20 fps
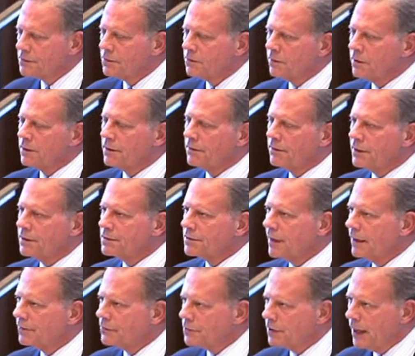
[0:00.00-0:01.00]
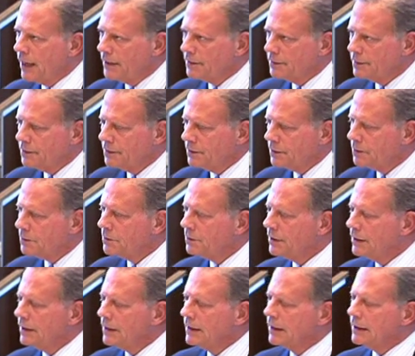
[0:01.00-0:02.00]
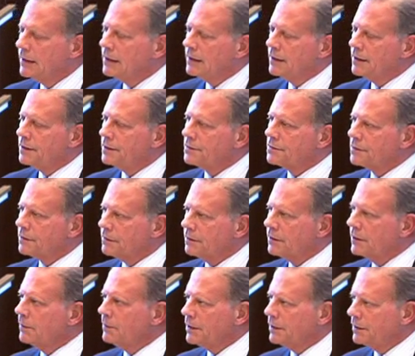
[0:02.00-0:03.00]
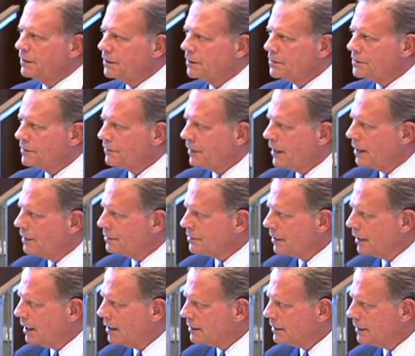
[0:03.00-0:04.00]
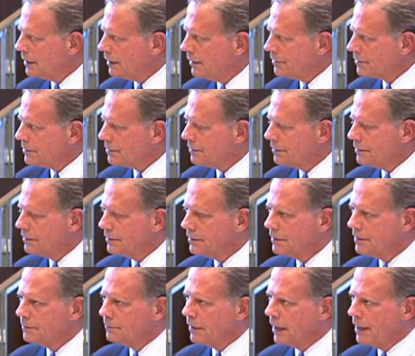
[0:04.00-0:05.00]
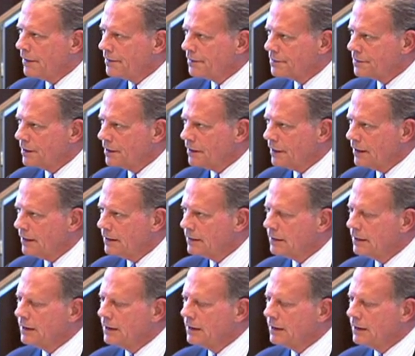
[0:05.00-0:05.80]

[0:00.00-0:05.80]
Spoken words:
one of the things I've tried to do is limit the use of outside counsel by the city